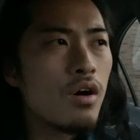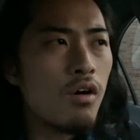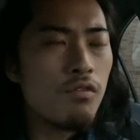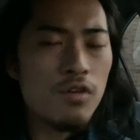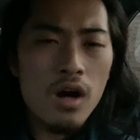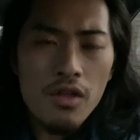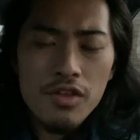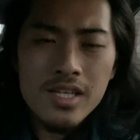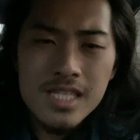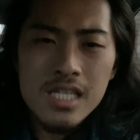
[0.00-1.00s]

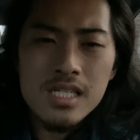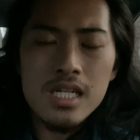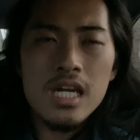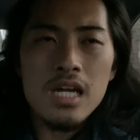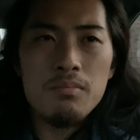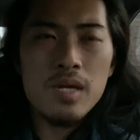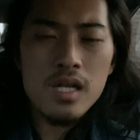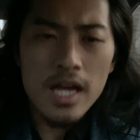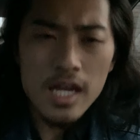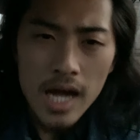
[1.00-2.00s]
authenticity, and
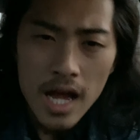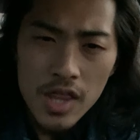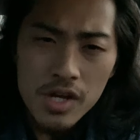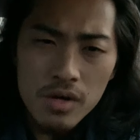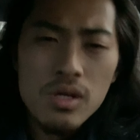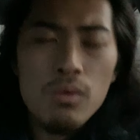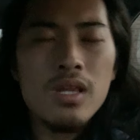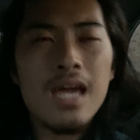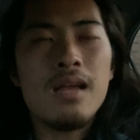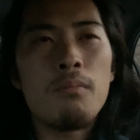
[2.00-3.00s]
being like, the only
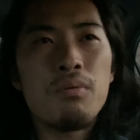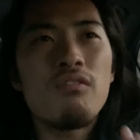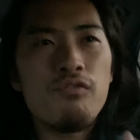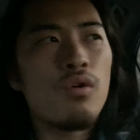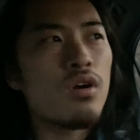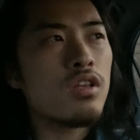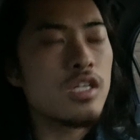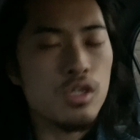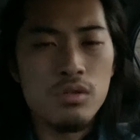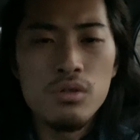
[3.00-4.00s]
one that can put forth
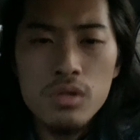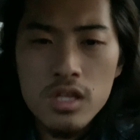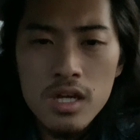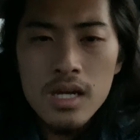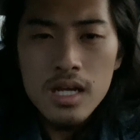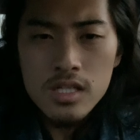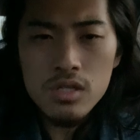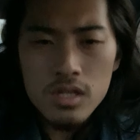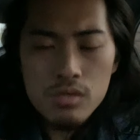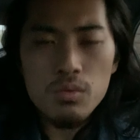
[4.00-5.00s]
truth
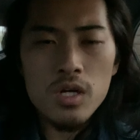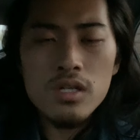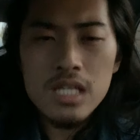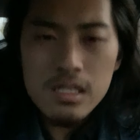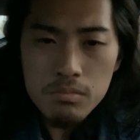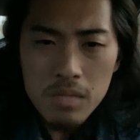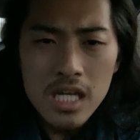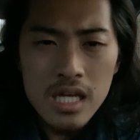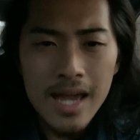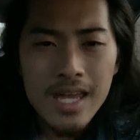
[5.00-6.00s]
to this world is
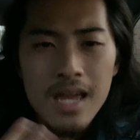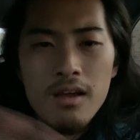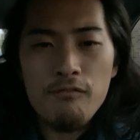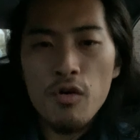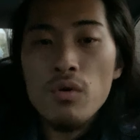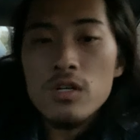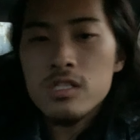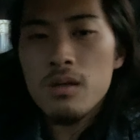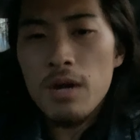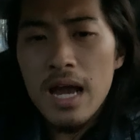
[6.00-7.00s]
me. I can't force
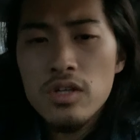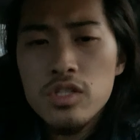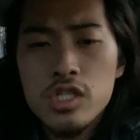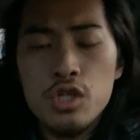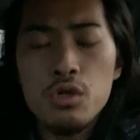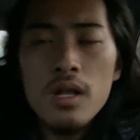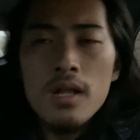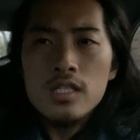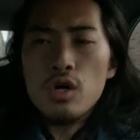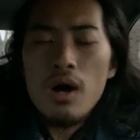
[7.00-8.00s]
someone else to.
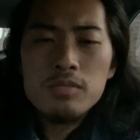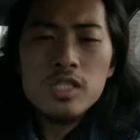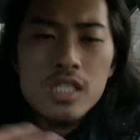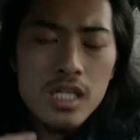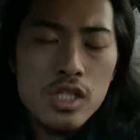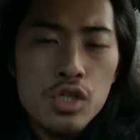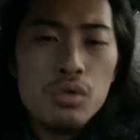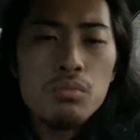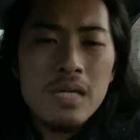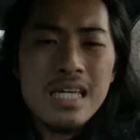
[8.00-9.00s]
So I'm just gonna
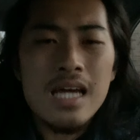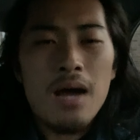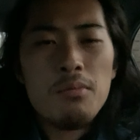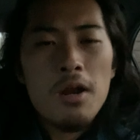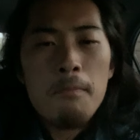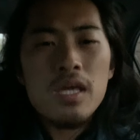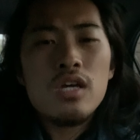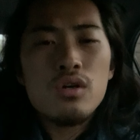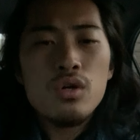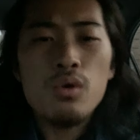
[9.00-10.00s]
do me. I'm gonna be
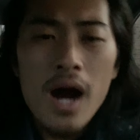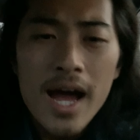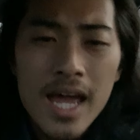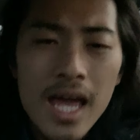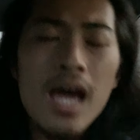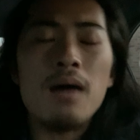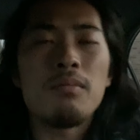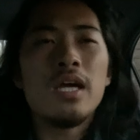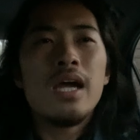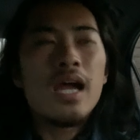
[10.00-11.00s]
who I
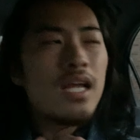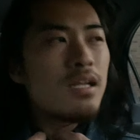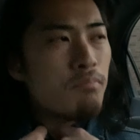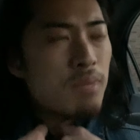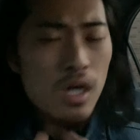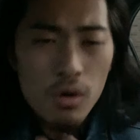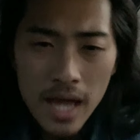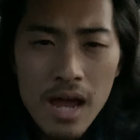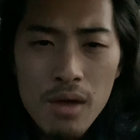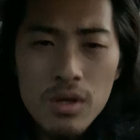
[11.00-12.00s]
am and be
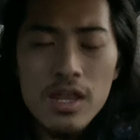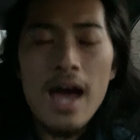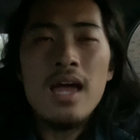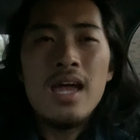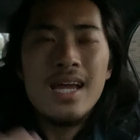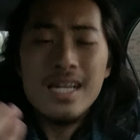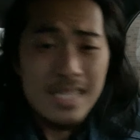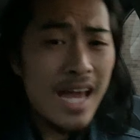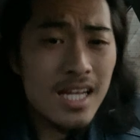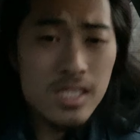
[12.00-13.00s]
okay with that. And
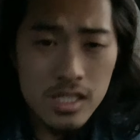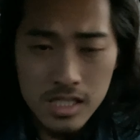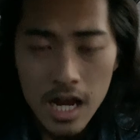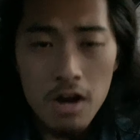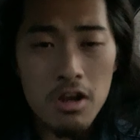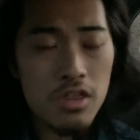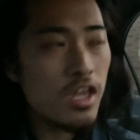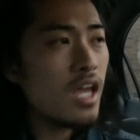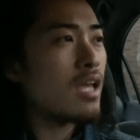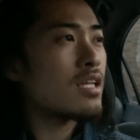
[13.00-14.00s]
it's a scary
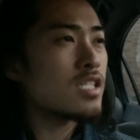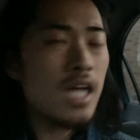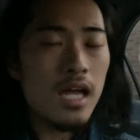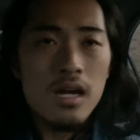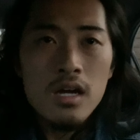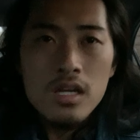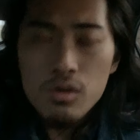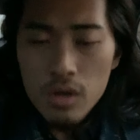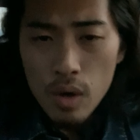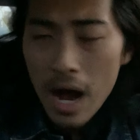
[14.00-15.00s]
thing. It's like
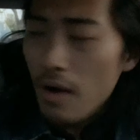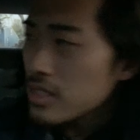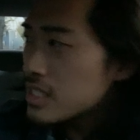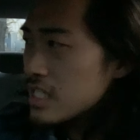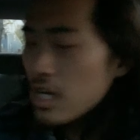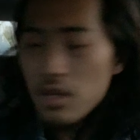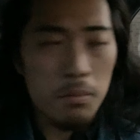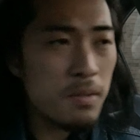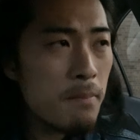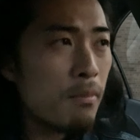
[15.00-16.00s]
you go out and see other
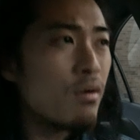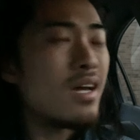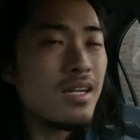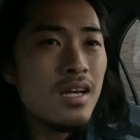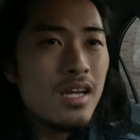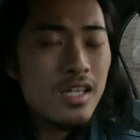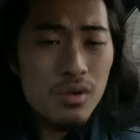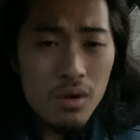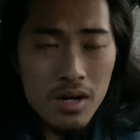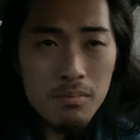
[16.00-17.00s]
people and you
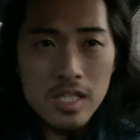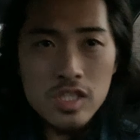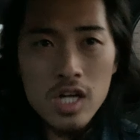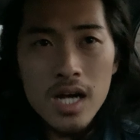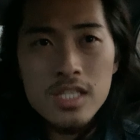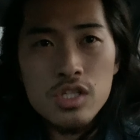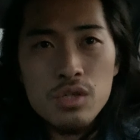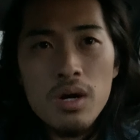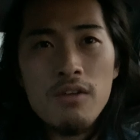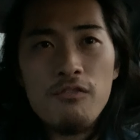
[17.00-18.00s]
don't want to be judged. You
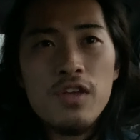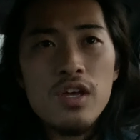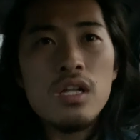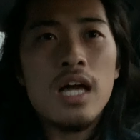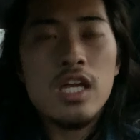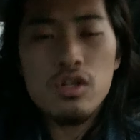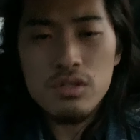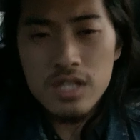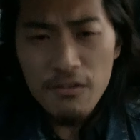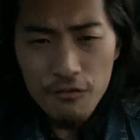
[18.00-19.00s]
want to feel like you're
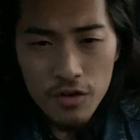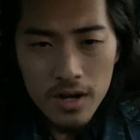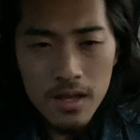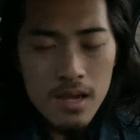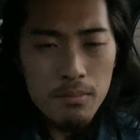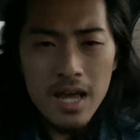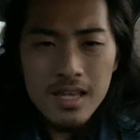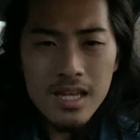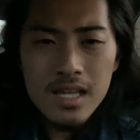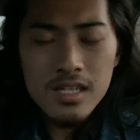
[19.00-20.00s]
different. But at
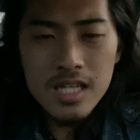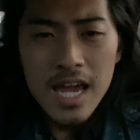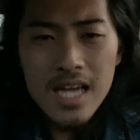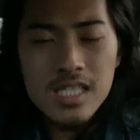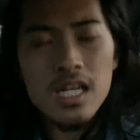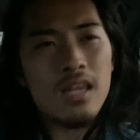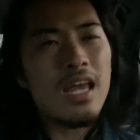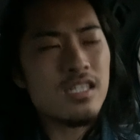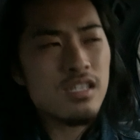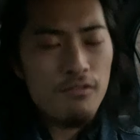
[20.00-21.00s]
the end of the day, it's like
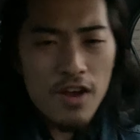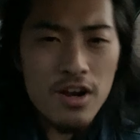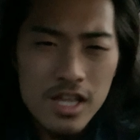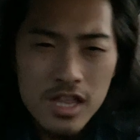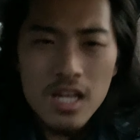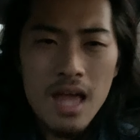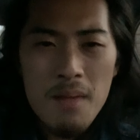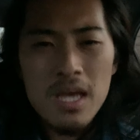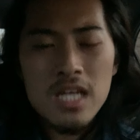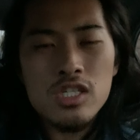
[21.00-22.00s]
that's the very thing
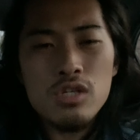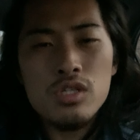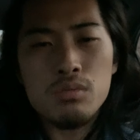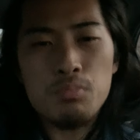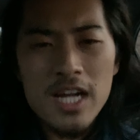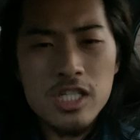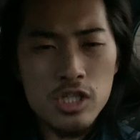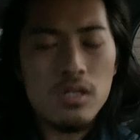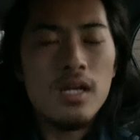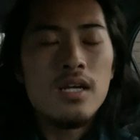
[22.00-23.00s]
that makes you
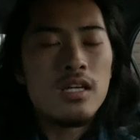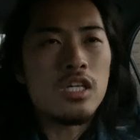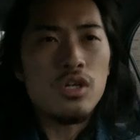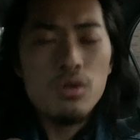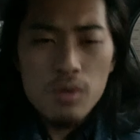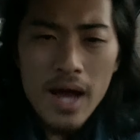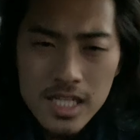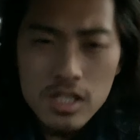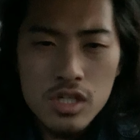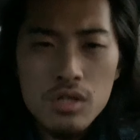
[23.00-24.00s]
special. You
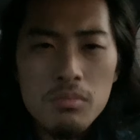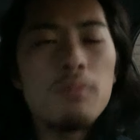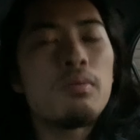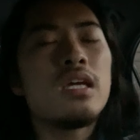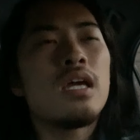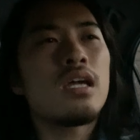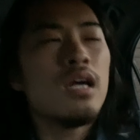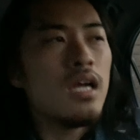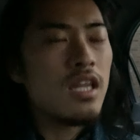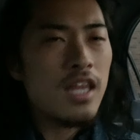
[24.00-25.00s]
as a human being,
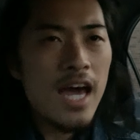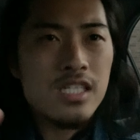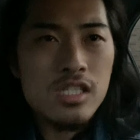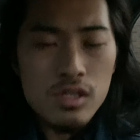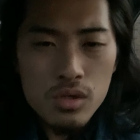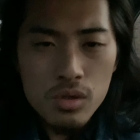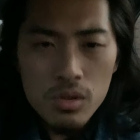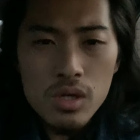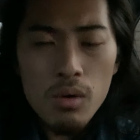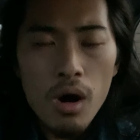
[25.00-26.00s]
that's who
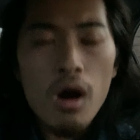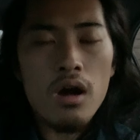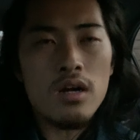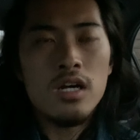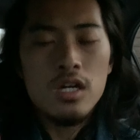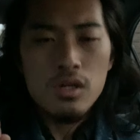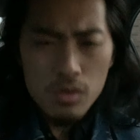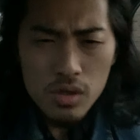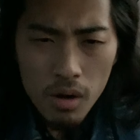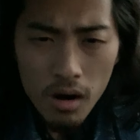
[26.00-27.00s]
you are.
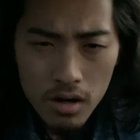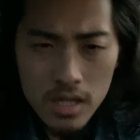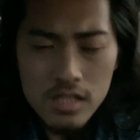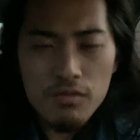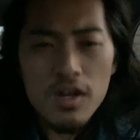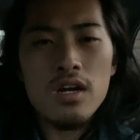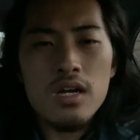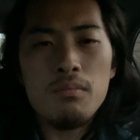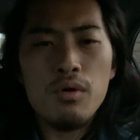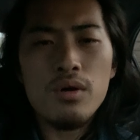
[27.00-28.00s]
Who you are is very
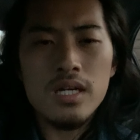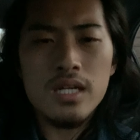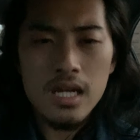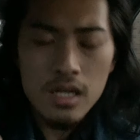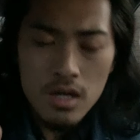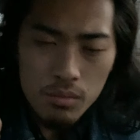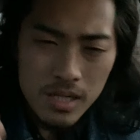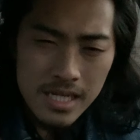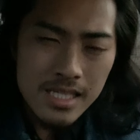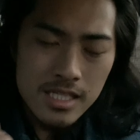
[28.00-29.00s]
important, and we need